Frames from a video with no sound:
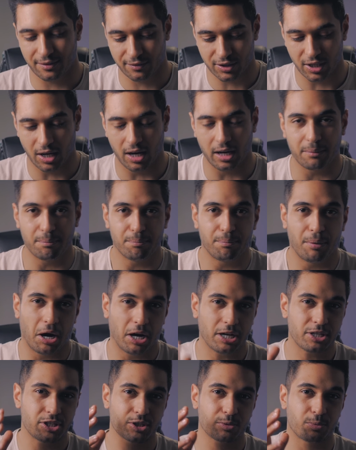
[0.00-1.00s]
of time, but
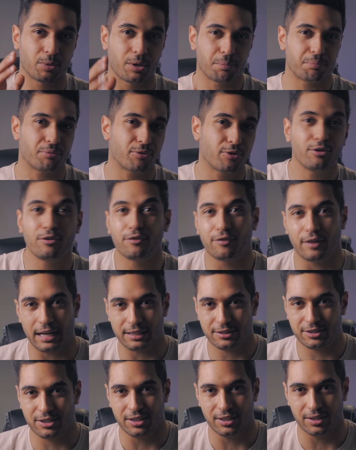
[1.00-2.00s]
I just wanna prove
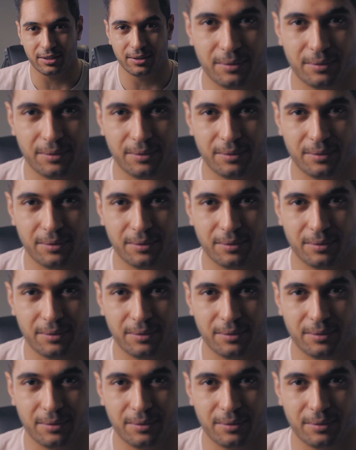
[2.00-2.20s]
that to you.